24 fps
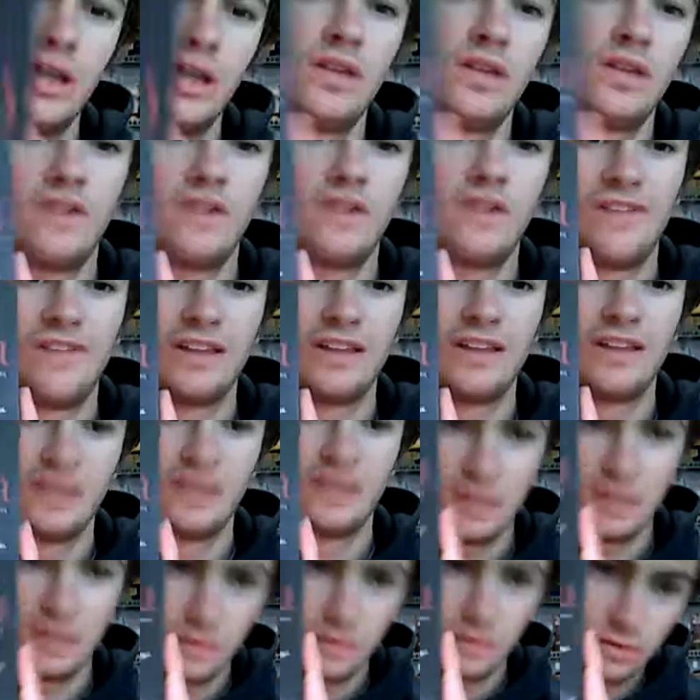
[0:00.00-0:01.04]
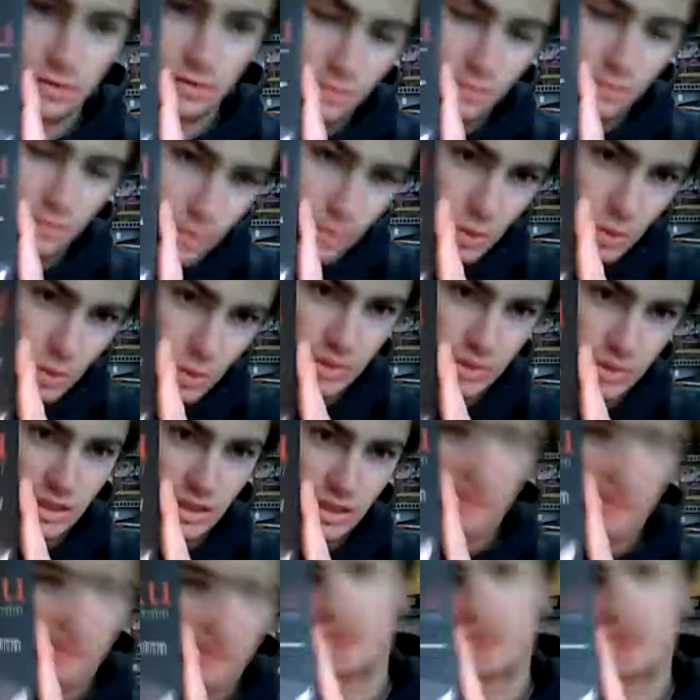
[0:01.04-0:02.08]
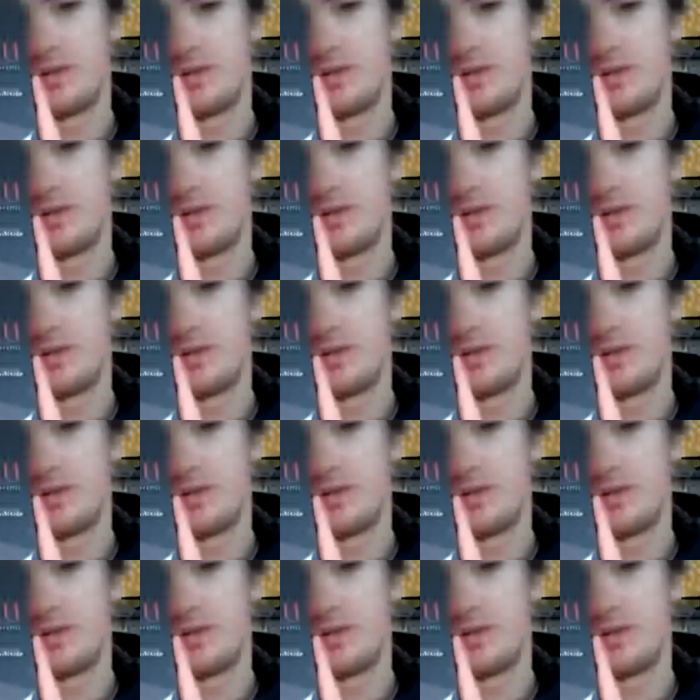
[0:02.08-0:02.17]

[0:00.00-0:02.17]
and stuff like that. And they're washing like